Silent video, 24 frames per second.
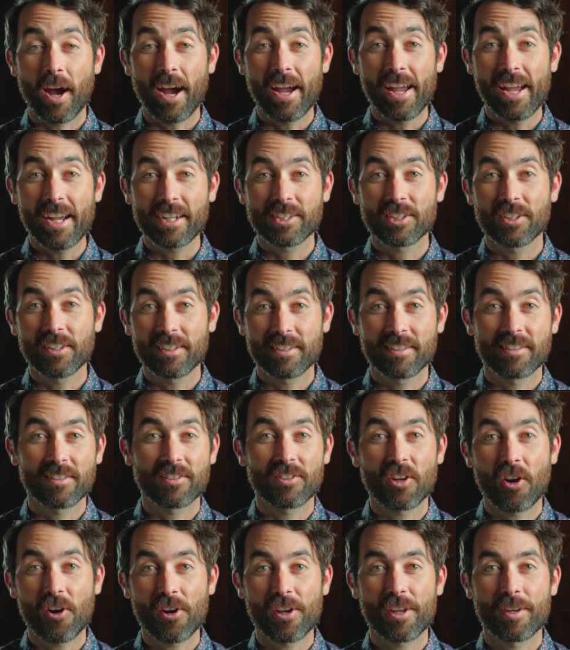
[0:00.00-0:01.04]
I actually
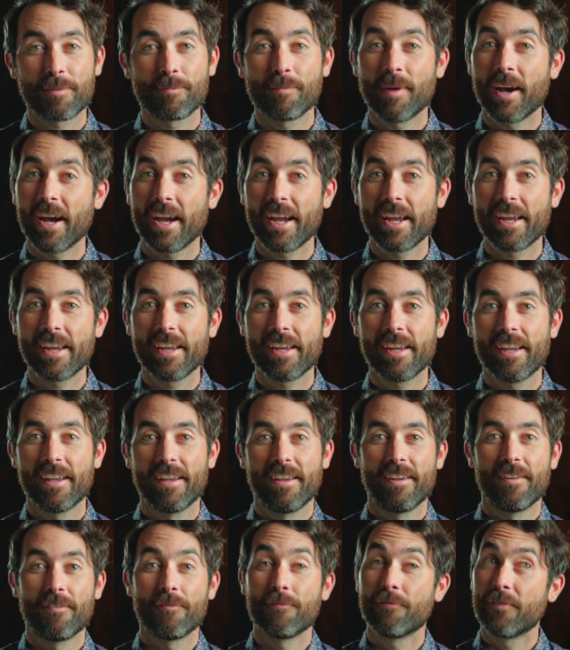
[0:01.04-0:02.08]
started my
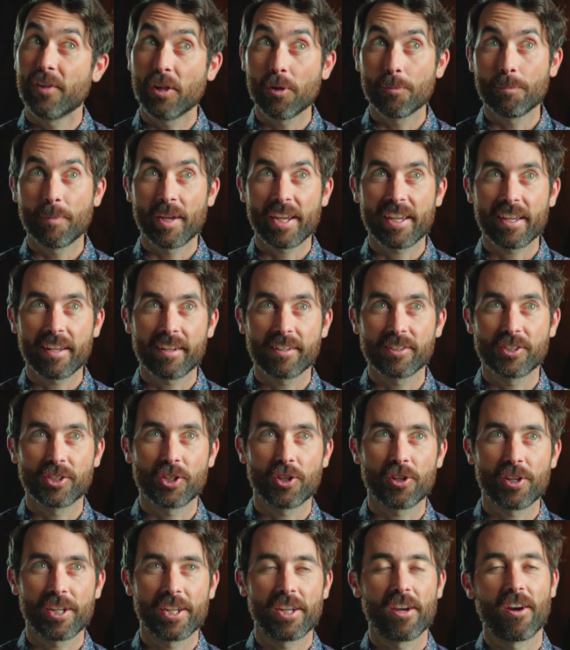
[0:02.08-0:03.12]
filmmaking
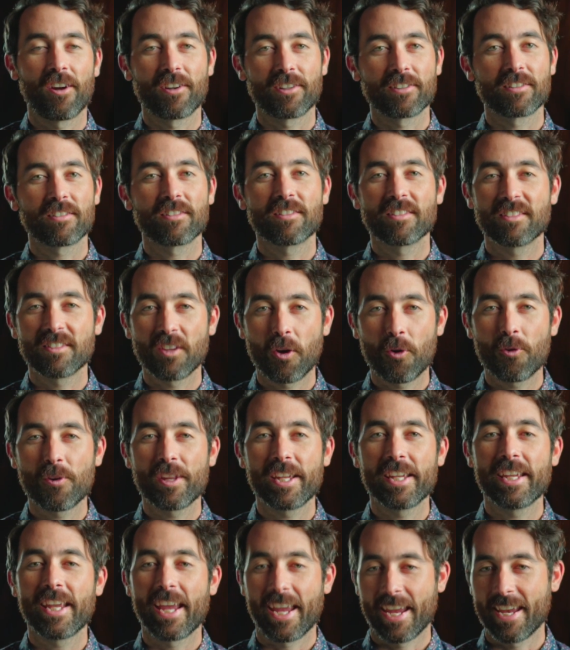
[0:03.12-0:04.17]
journey on a
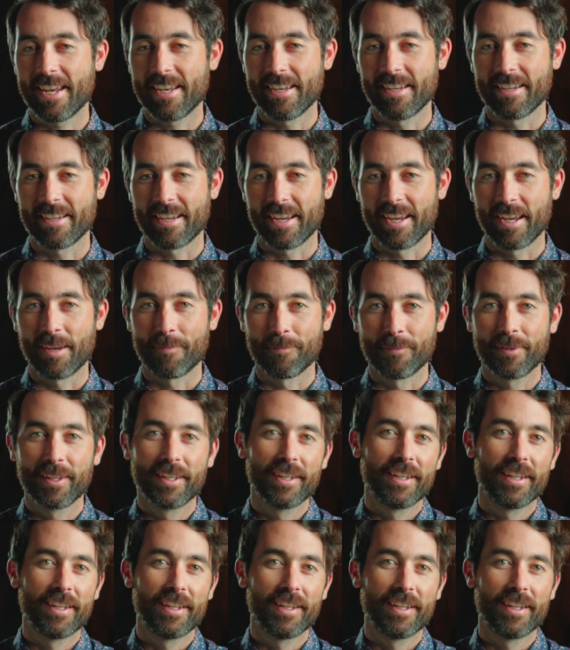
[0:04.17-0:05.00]
Sony Handycam,